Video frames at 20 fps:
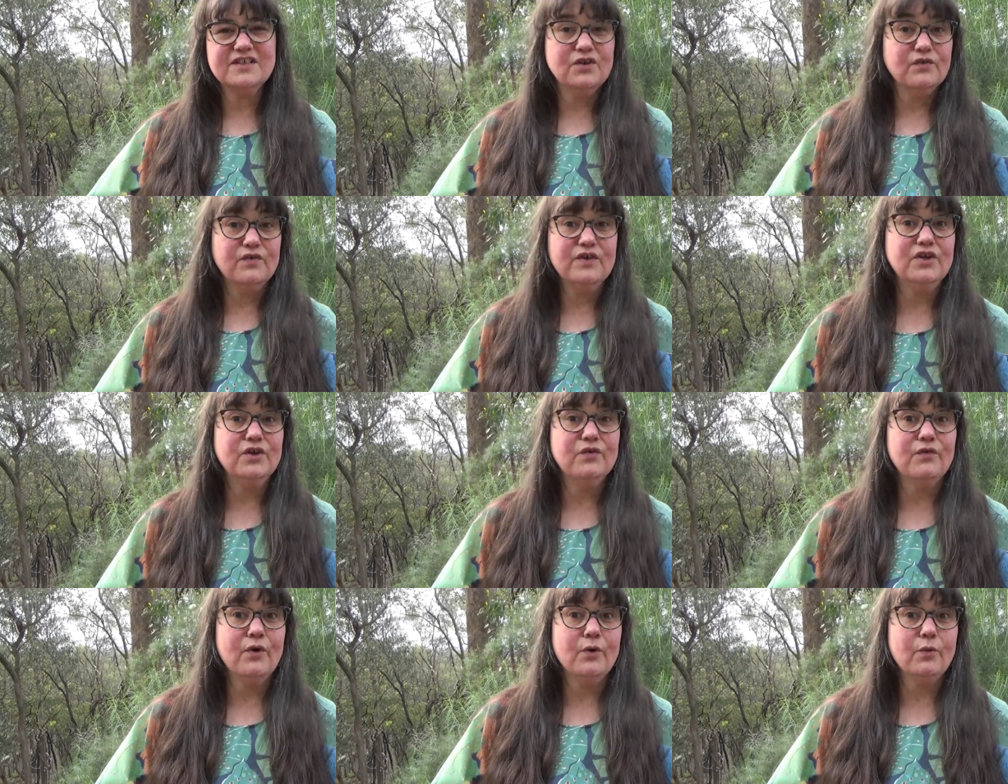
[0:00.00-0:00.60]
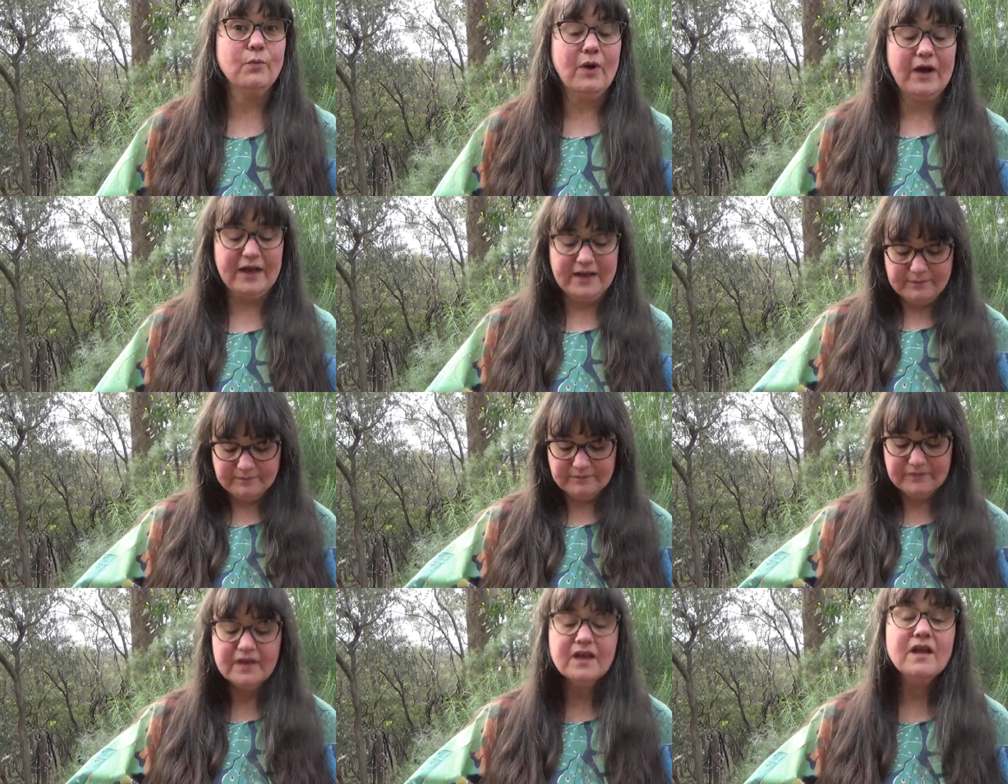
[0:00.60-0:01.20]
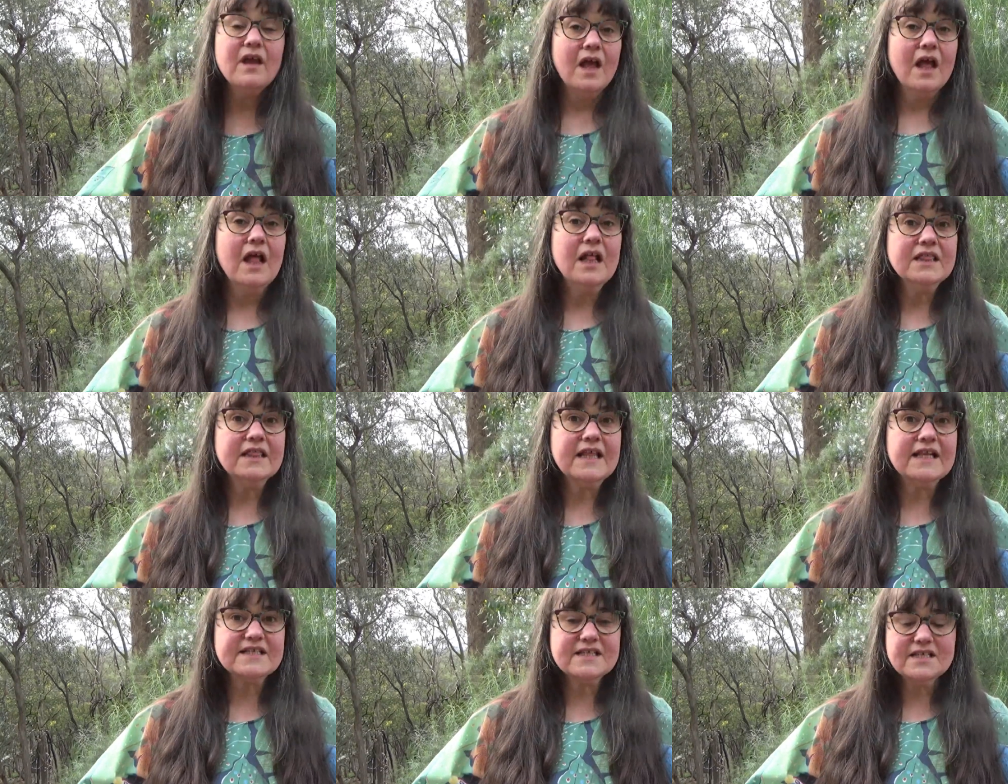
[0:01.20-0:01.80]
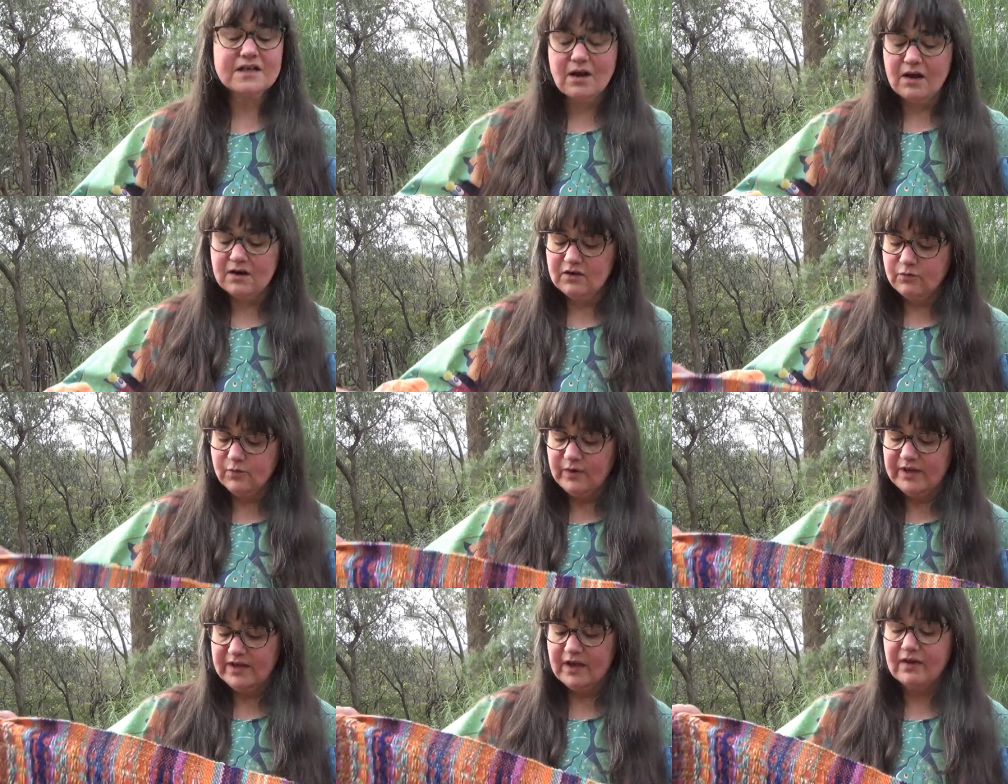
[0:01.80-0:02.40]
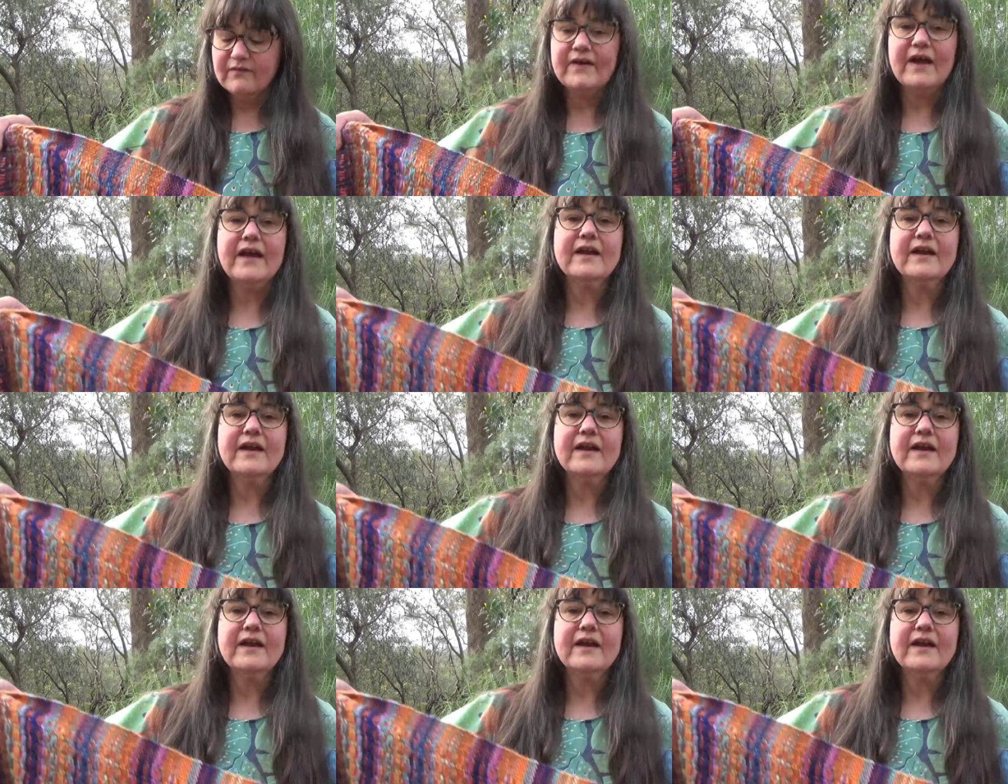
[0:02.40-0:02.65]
you're in your own way. That's the kind of week I've